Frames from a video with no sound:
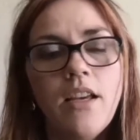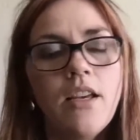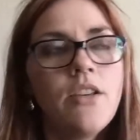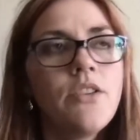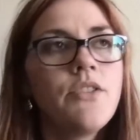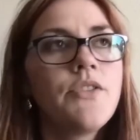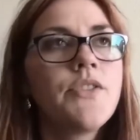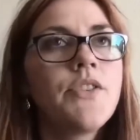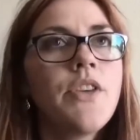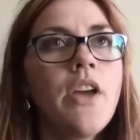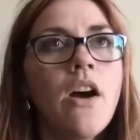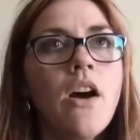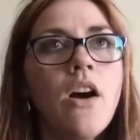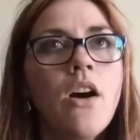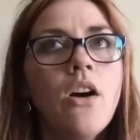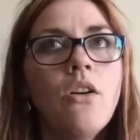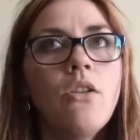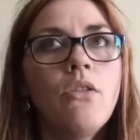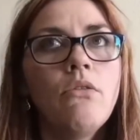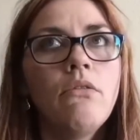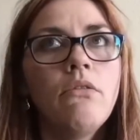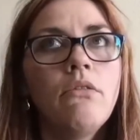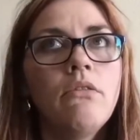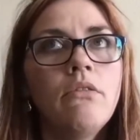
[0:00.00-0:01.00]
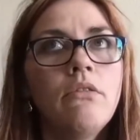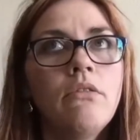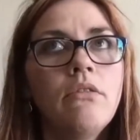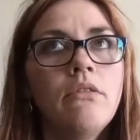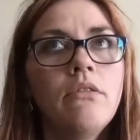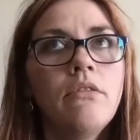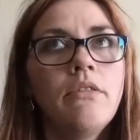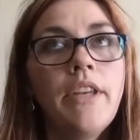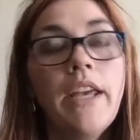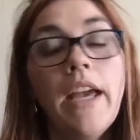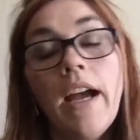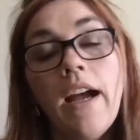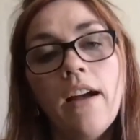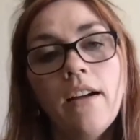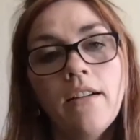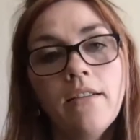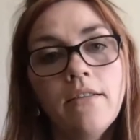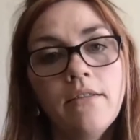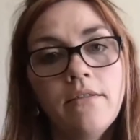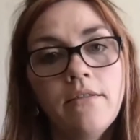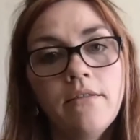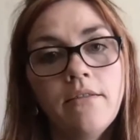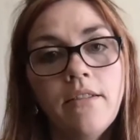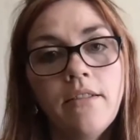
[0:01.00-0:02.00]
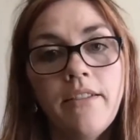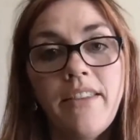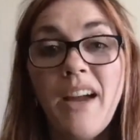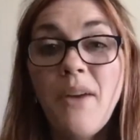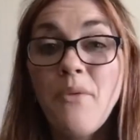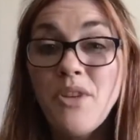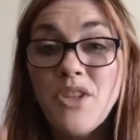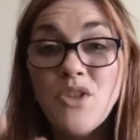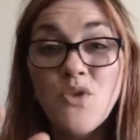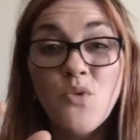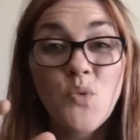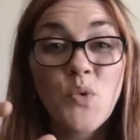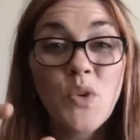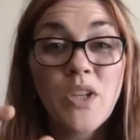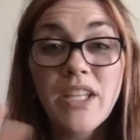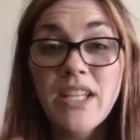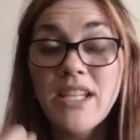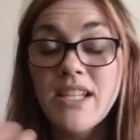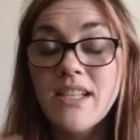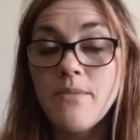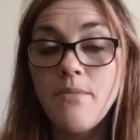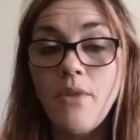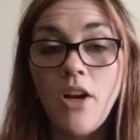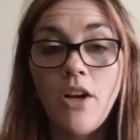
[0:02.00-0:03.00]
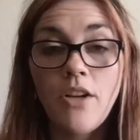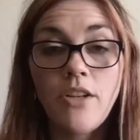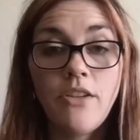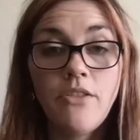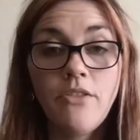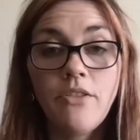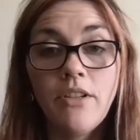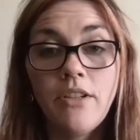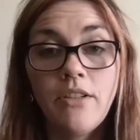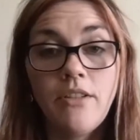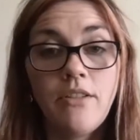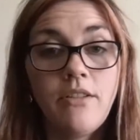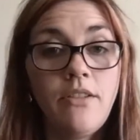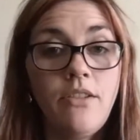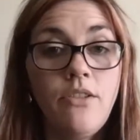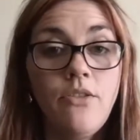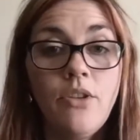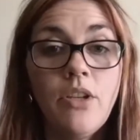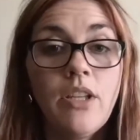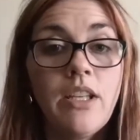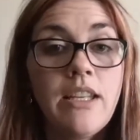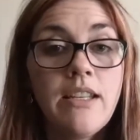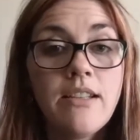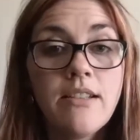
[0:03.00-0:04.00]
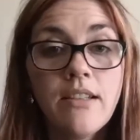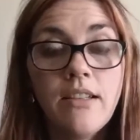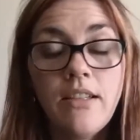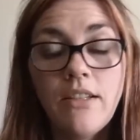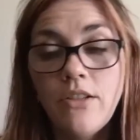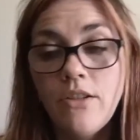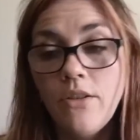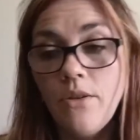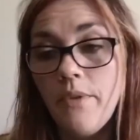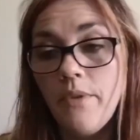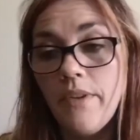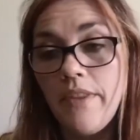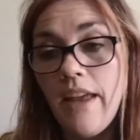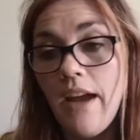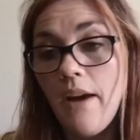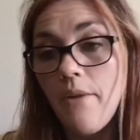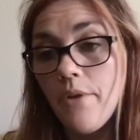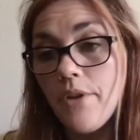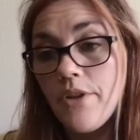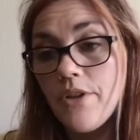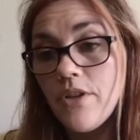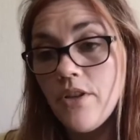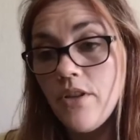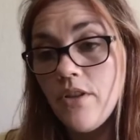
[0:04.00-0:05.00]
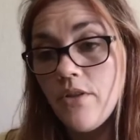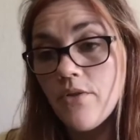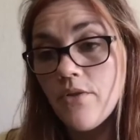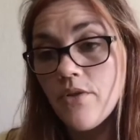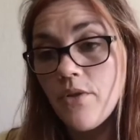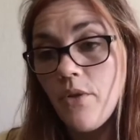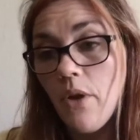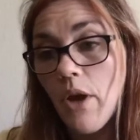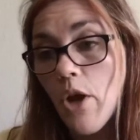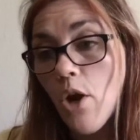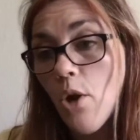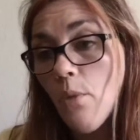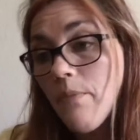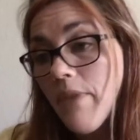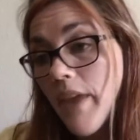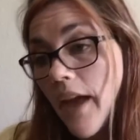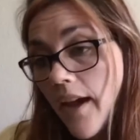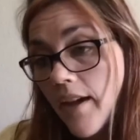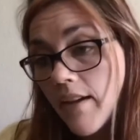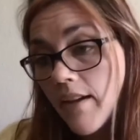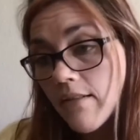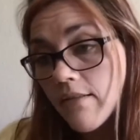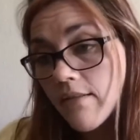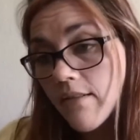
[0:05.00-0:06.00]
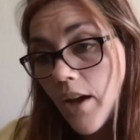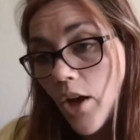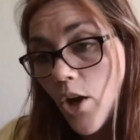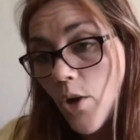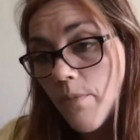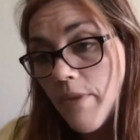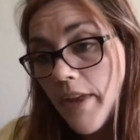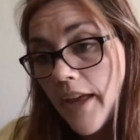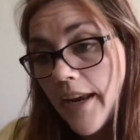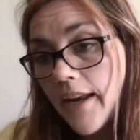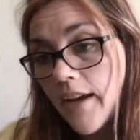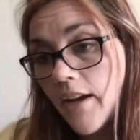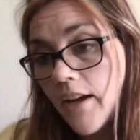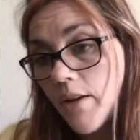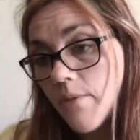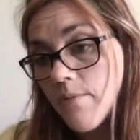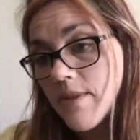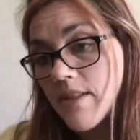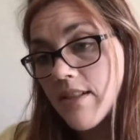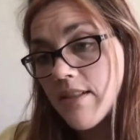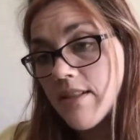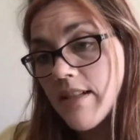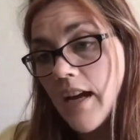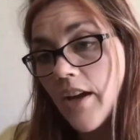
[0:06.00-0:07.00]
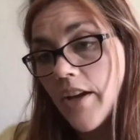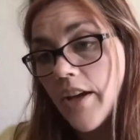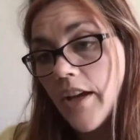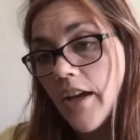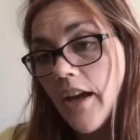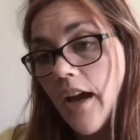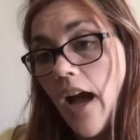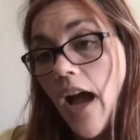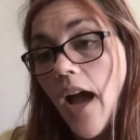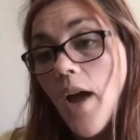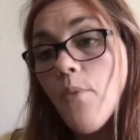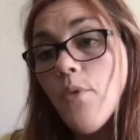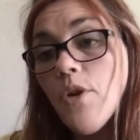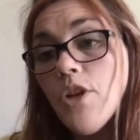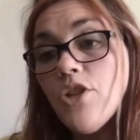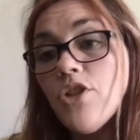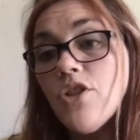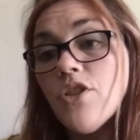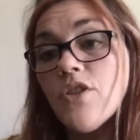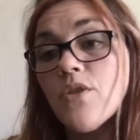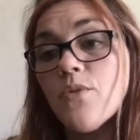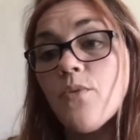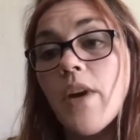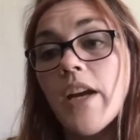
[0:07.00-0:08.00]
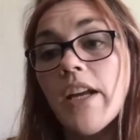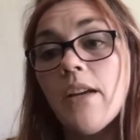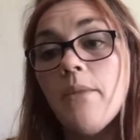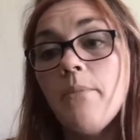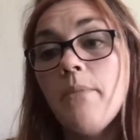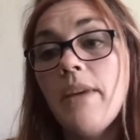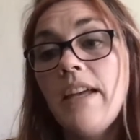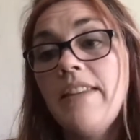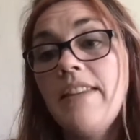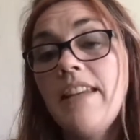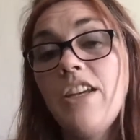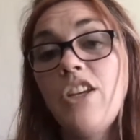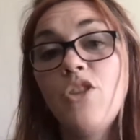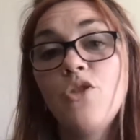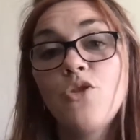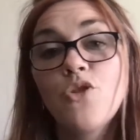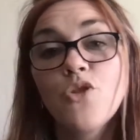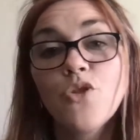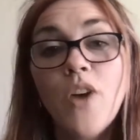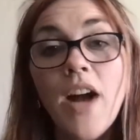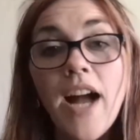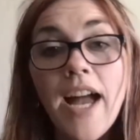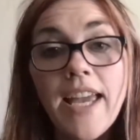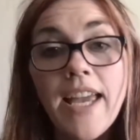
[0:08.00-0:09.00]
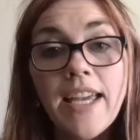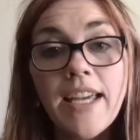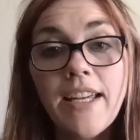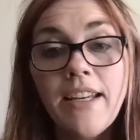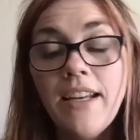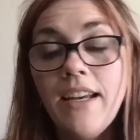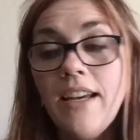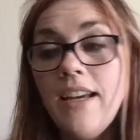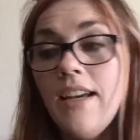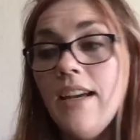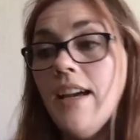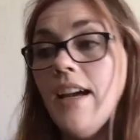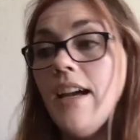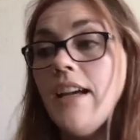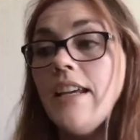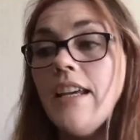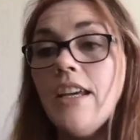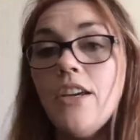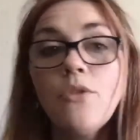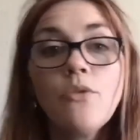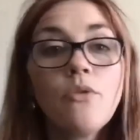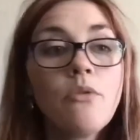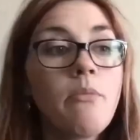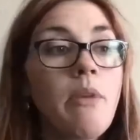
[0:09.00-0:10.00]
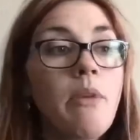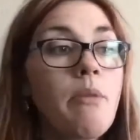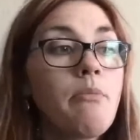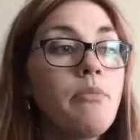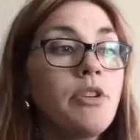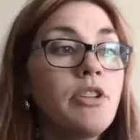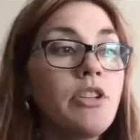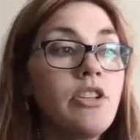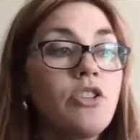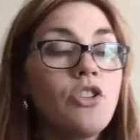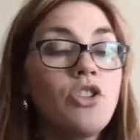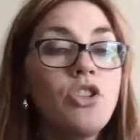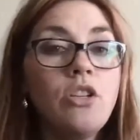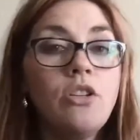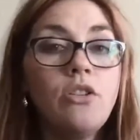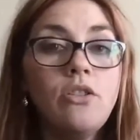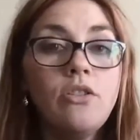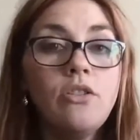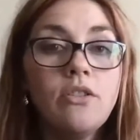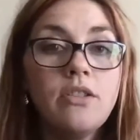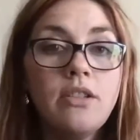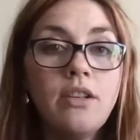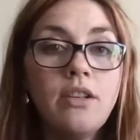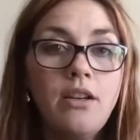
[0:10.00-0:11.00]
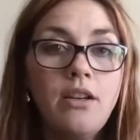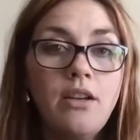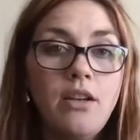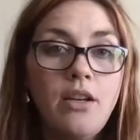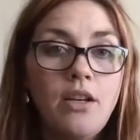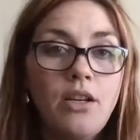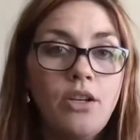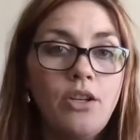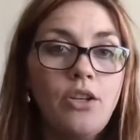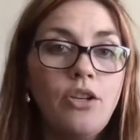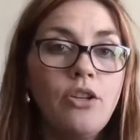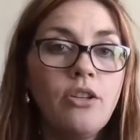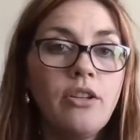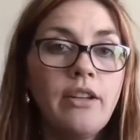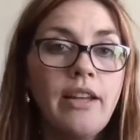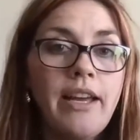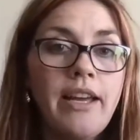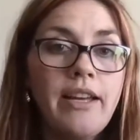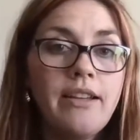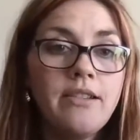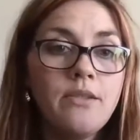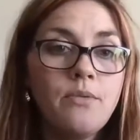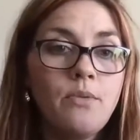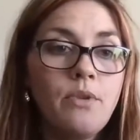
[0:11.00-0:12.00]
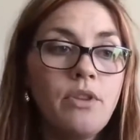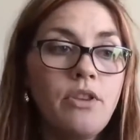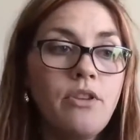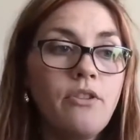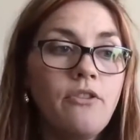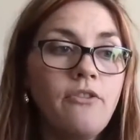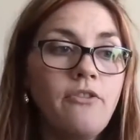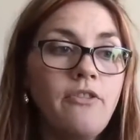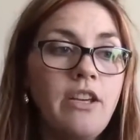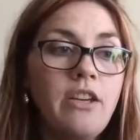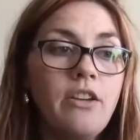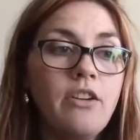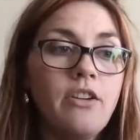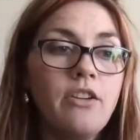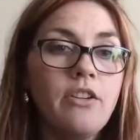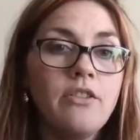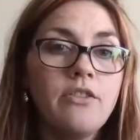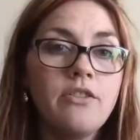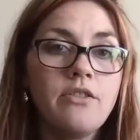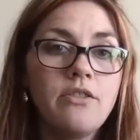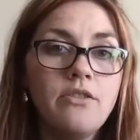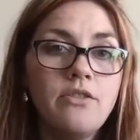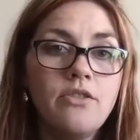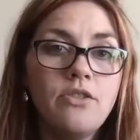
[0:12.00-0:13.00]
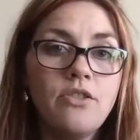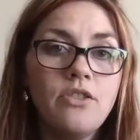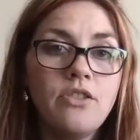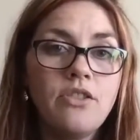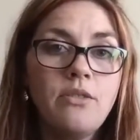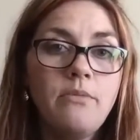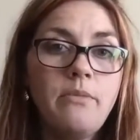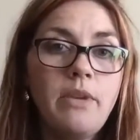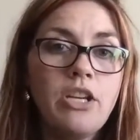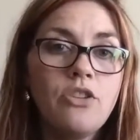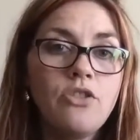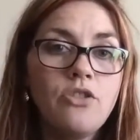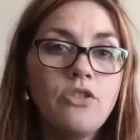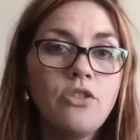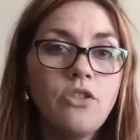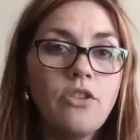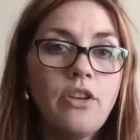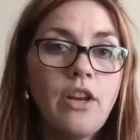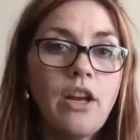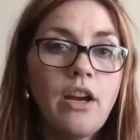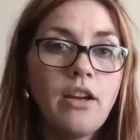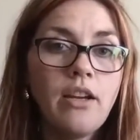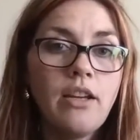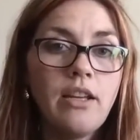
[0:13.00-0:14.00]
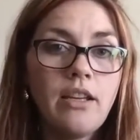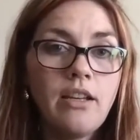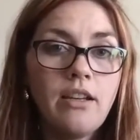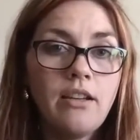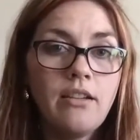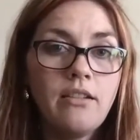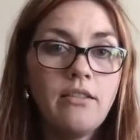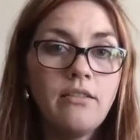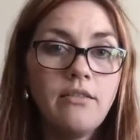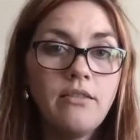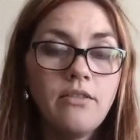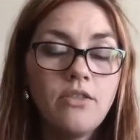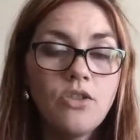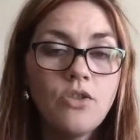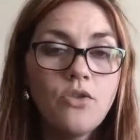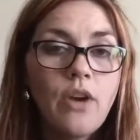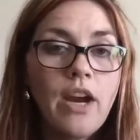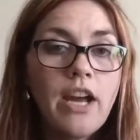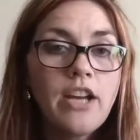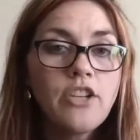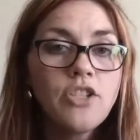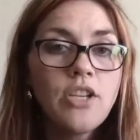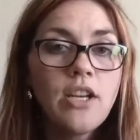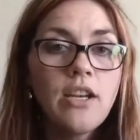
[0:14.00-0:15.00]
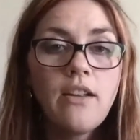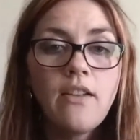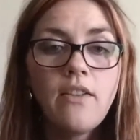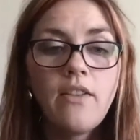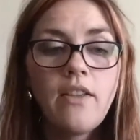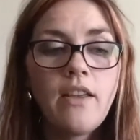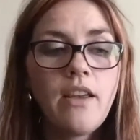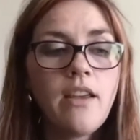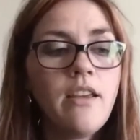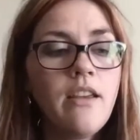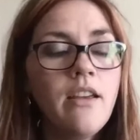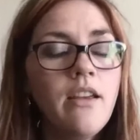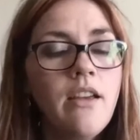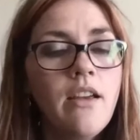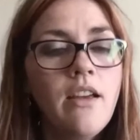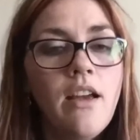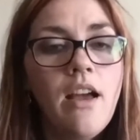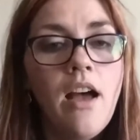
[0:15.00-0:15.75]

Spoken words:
So yeah, that one's really small. You could easily do it with that one too. So I hope that helps, Natalia. I would just recommend that you try it. Again, remember to shield your lens with your fingers just to make sure you're not gonna scratch anything.